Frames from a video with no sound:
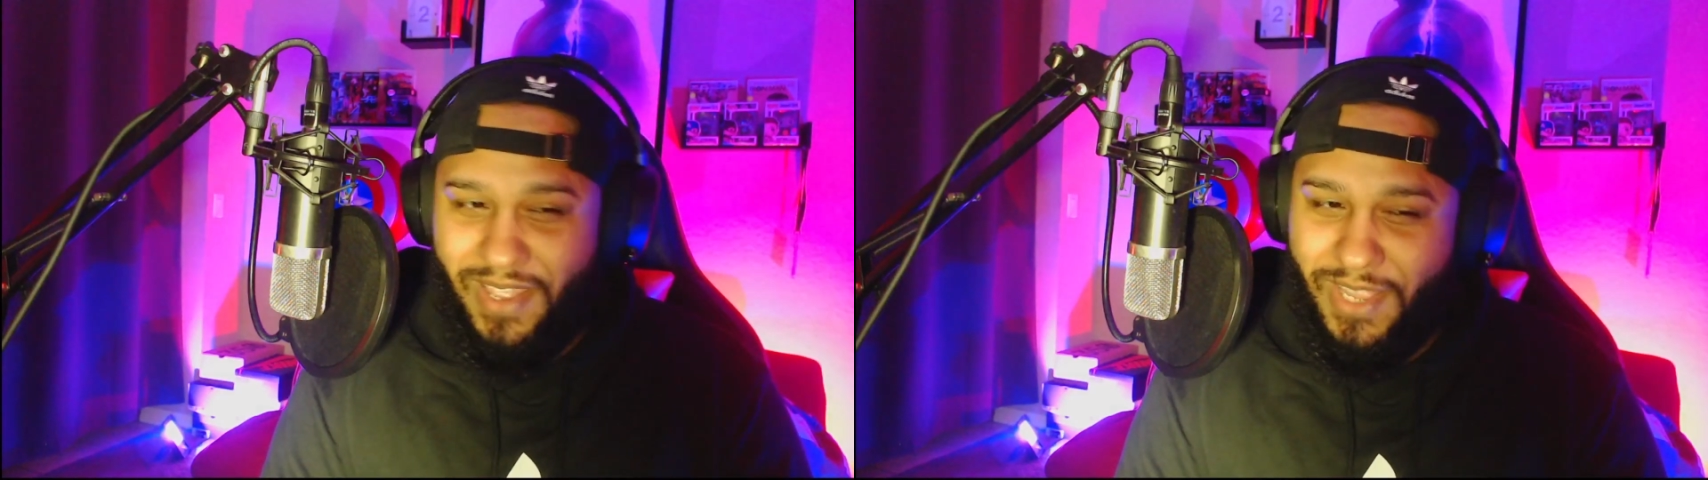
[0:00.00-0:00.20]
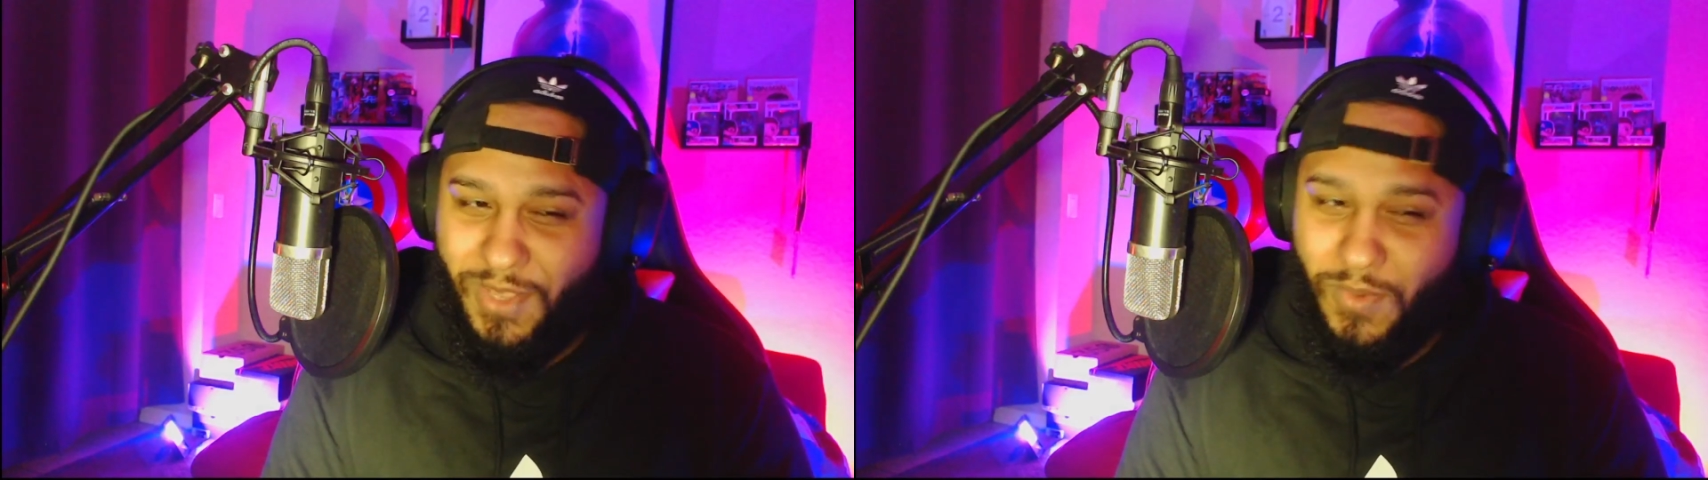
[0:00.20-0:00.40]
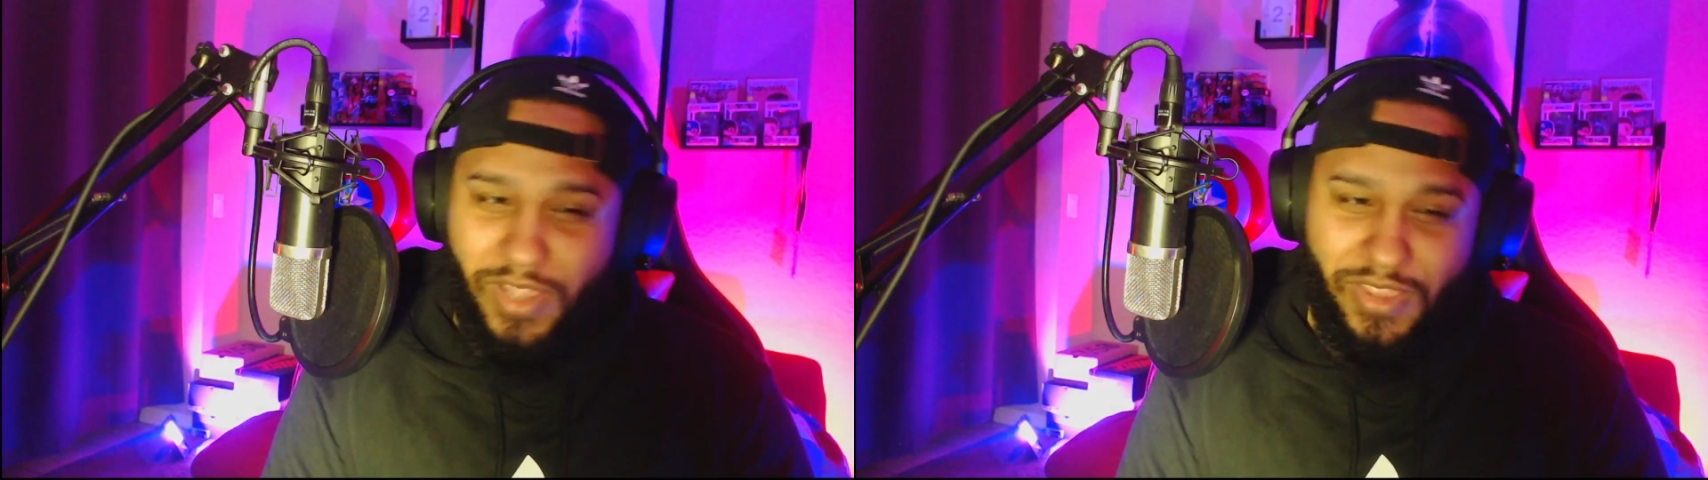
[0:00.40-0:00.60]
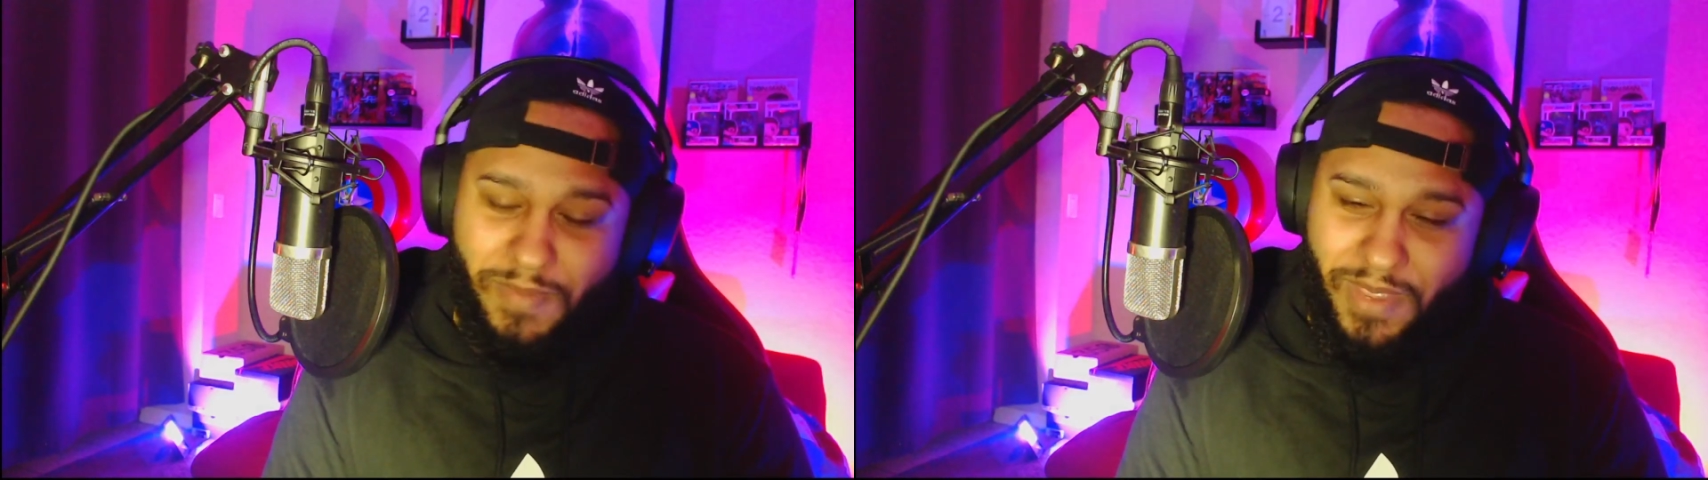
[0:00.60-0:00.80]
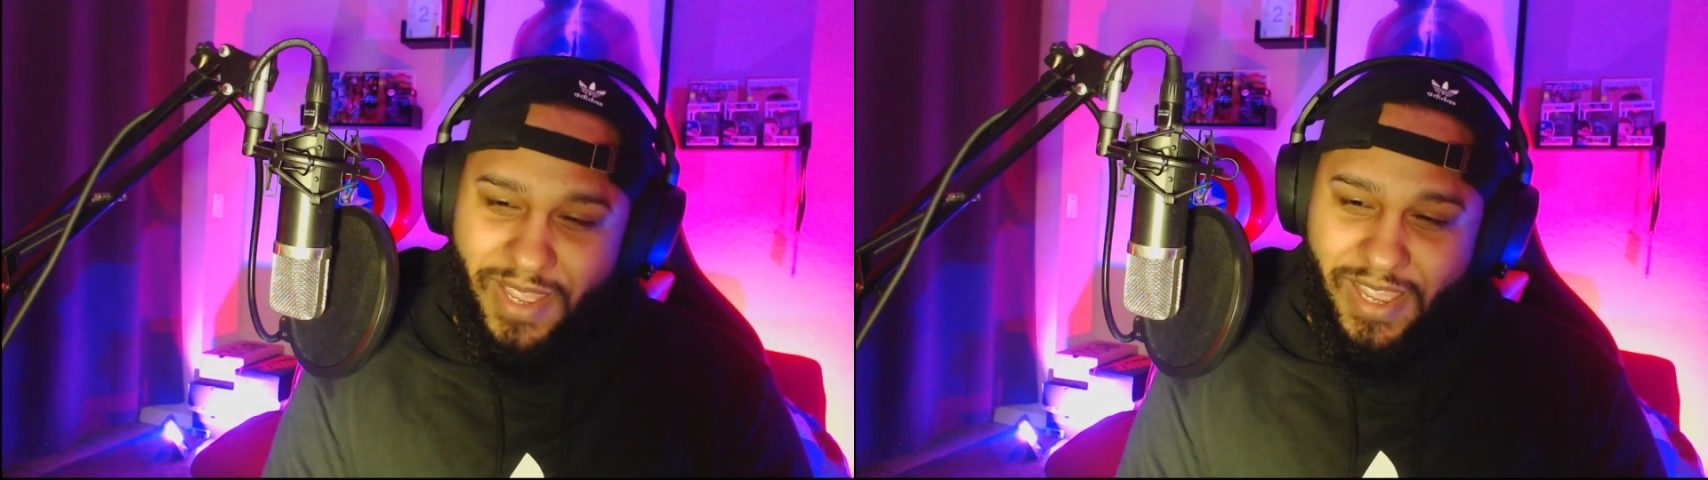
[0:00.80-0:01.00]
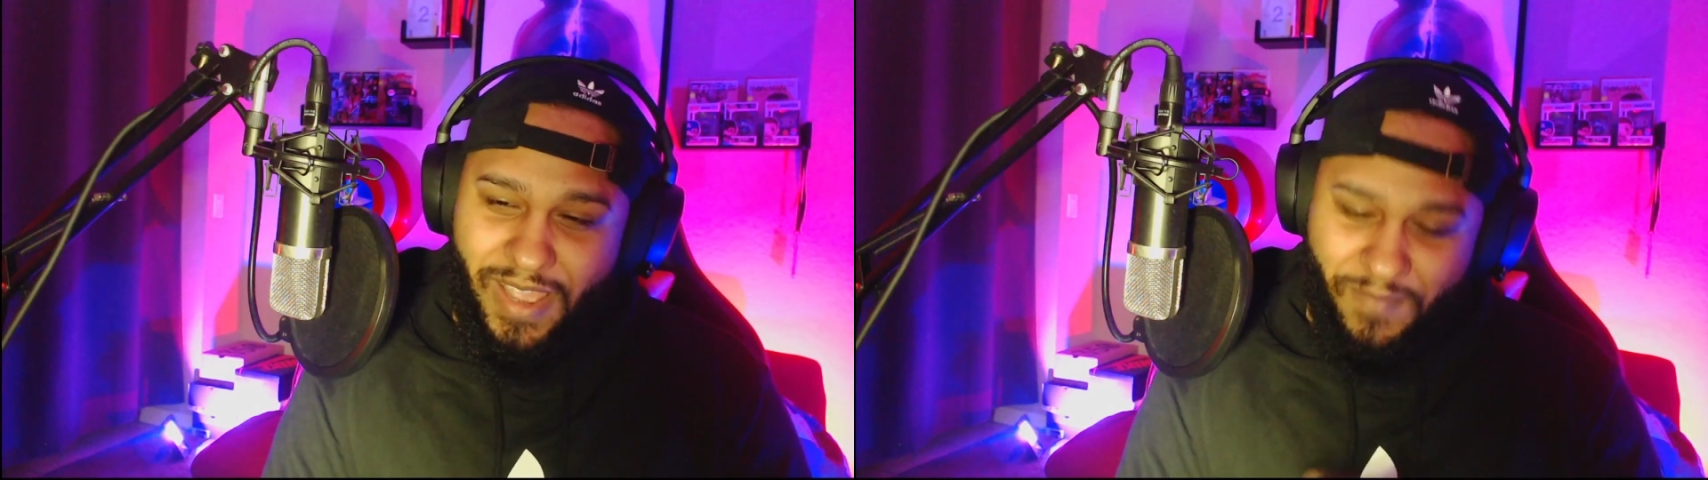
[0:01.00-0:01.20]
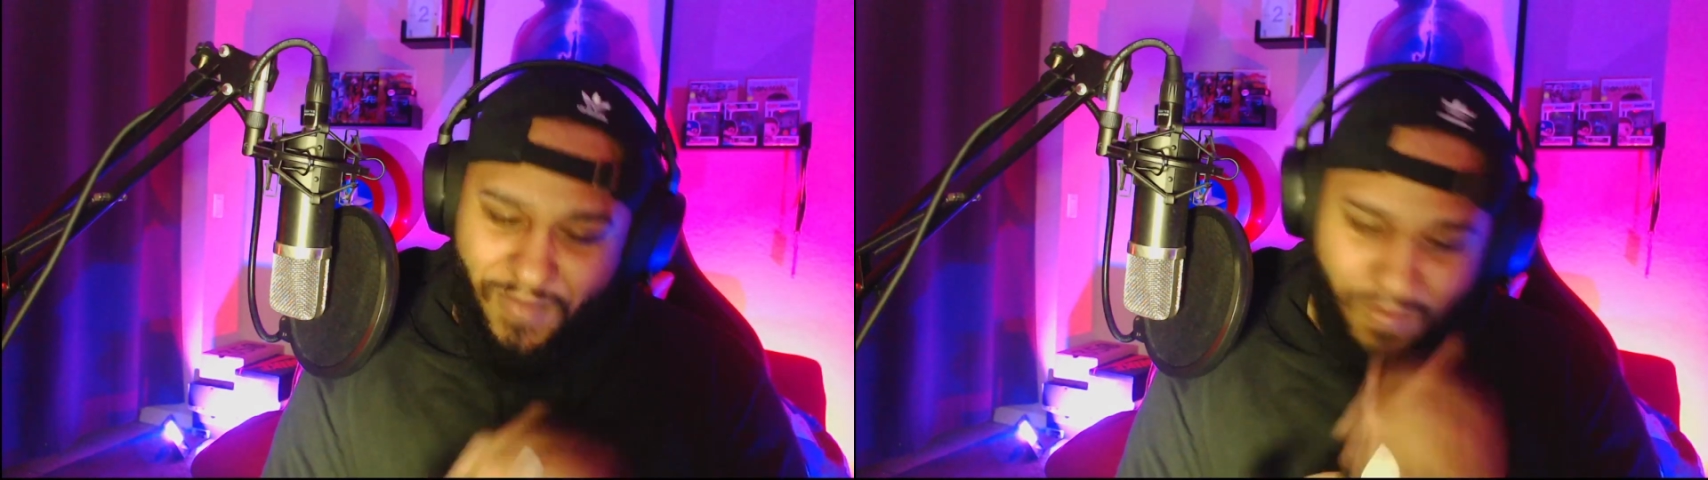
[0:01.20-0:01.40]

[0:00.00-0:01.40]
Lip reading: I don't want them to be high. I'm